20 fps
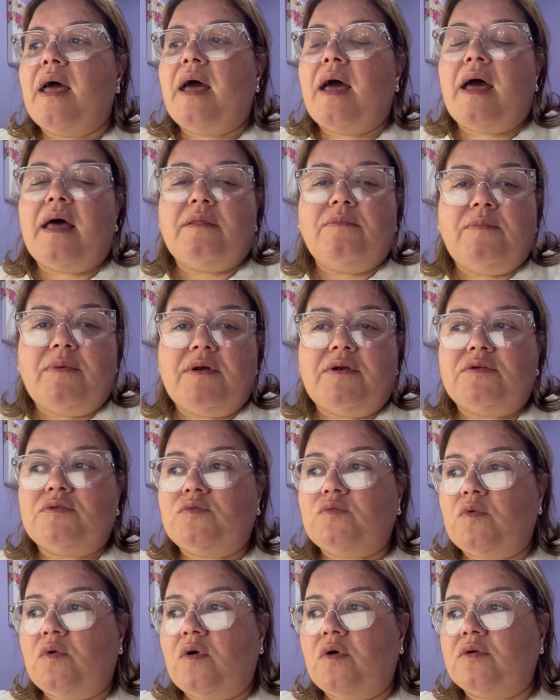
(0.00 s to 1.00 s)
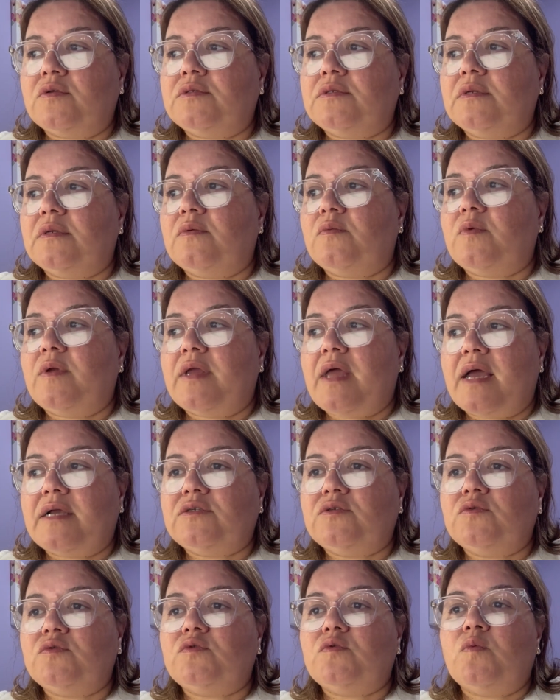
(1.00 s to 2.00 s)
adverse drug
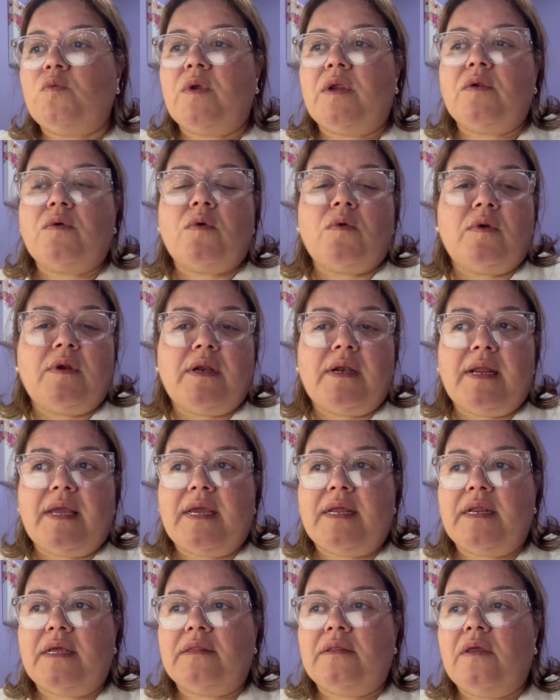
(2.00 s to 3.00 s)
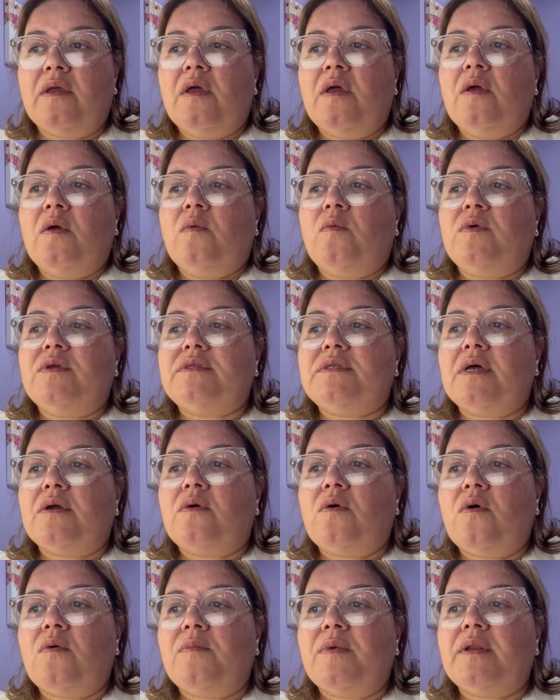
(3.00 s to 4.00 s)
reactions were correlated with the
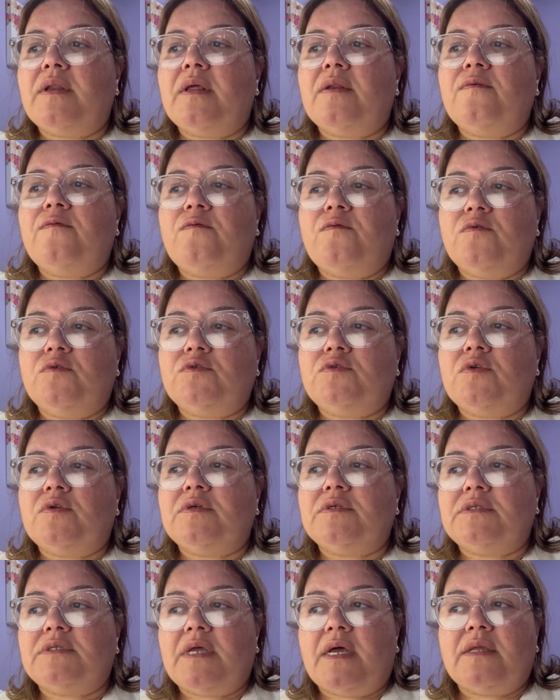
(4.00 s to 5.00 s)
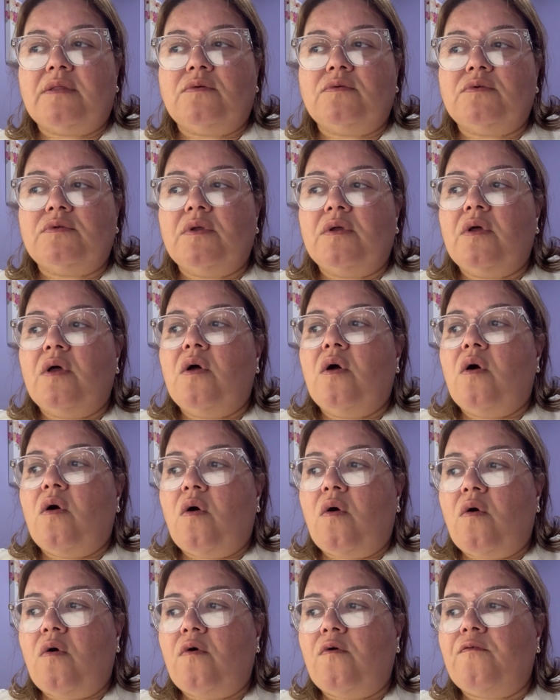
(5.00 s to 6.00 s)
combined functional status
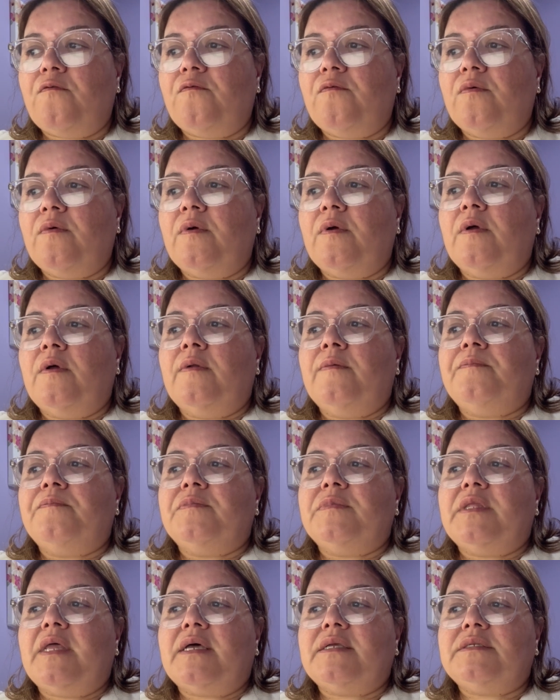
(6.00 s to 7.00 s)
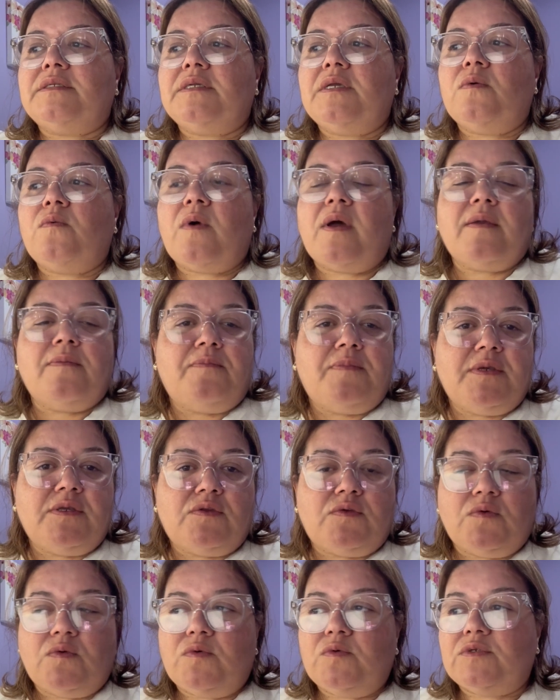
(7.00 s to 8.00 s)
of the
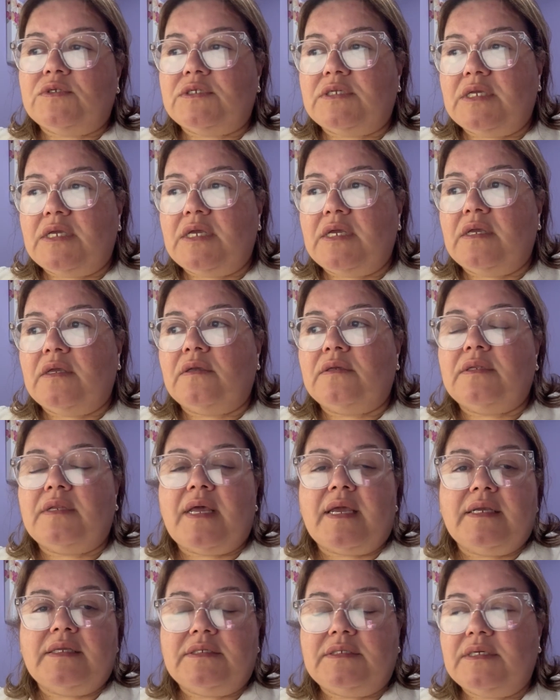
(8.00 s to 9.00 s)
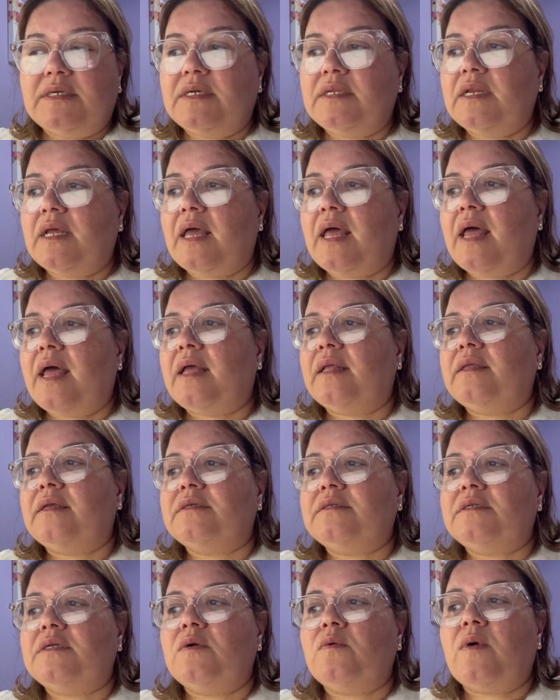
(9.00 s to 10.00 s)
CYP2C19 and the
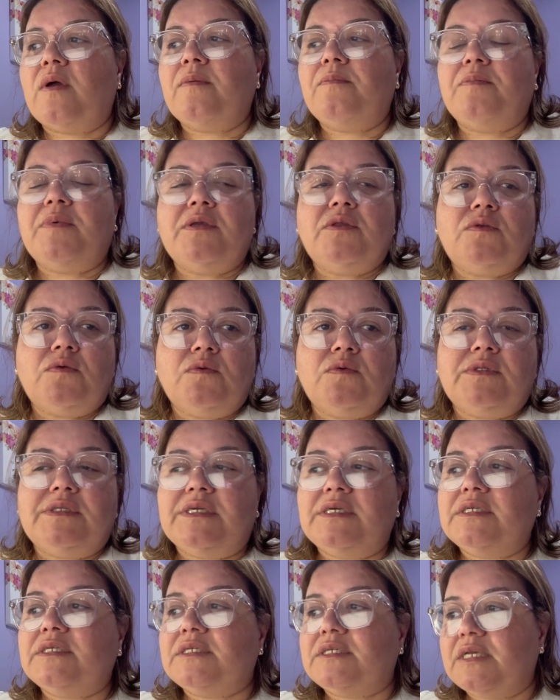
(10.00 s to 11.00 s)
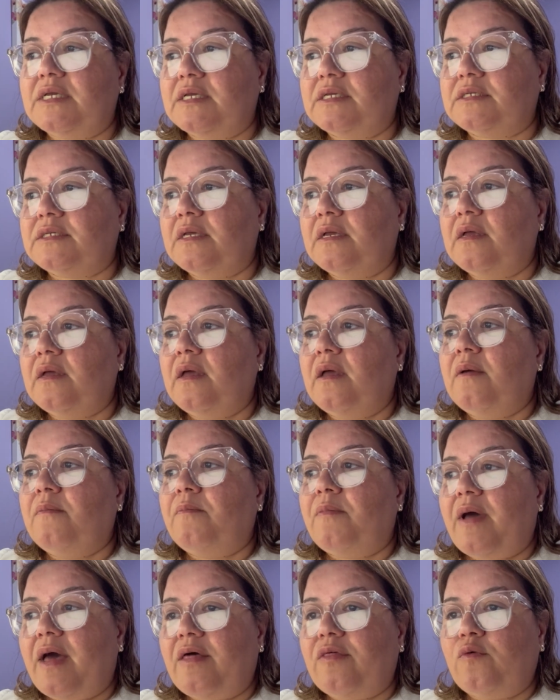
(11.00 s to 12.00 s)
CYP2D6
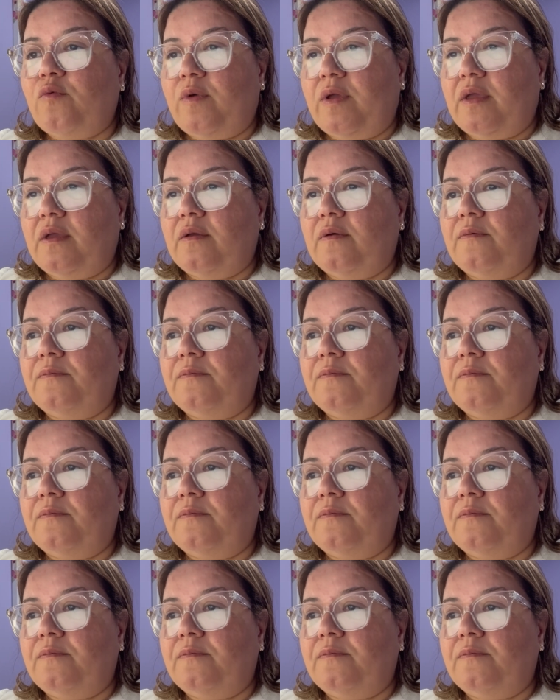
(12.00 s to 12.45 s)
pathway,